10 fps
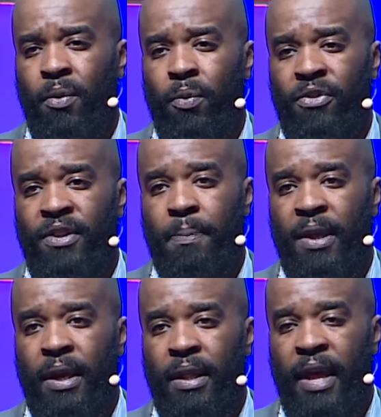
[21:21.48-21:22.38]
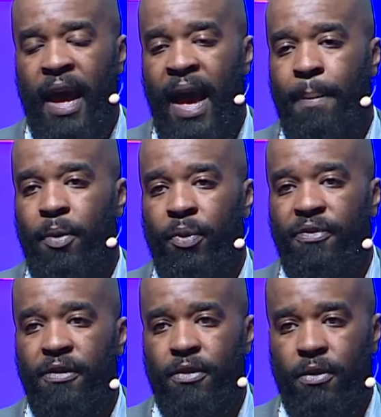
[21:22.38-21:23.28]
was something that happened with
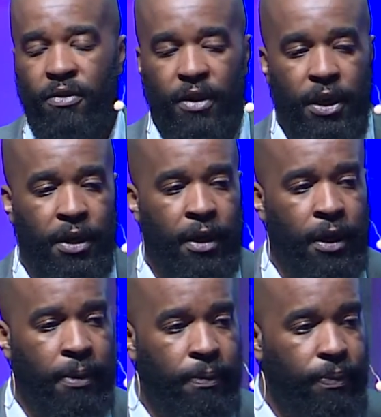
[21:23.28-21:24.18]
physical security.